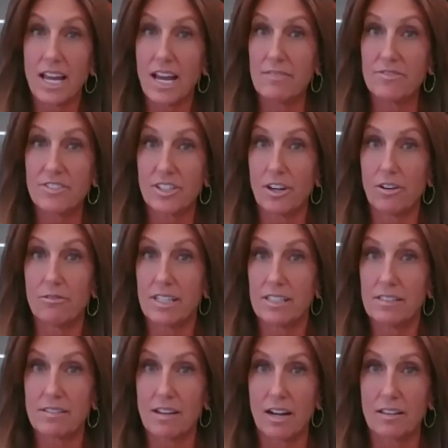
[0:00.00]
have to go
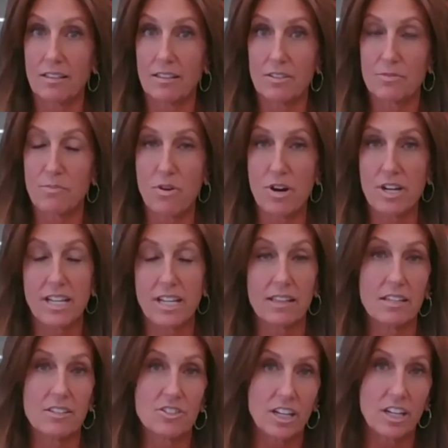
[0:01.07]
inside at this point? Can
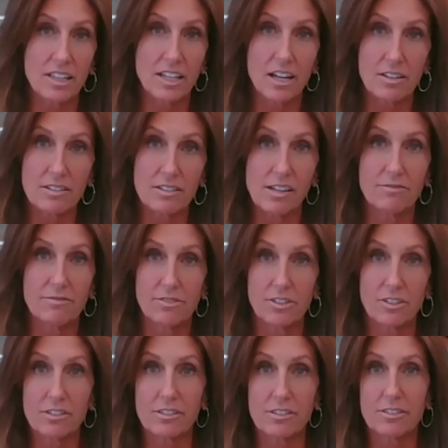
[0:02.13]
they check the outside
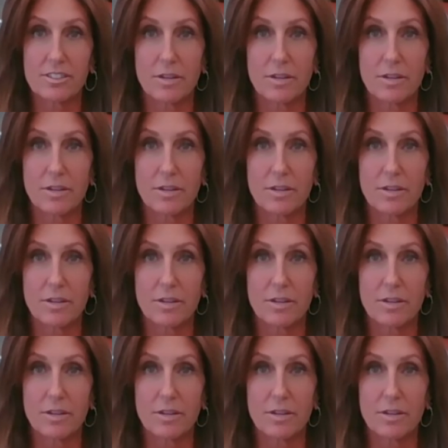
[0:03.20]
first?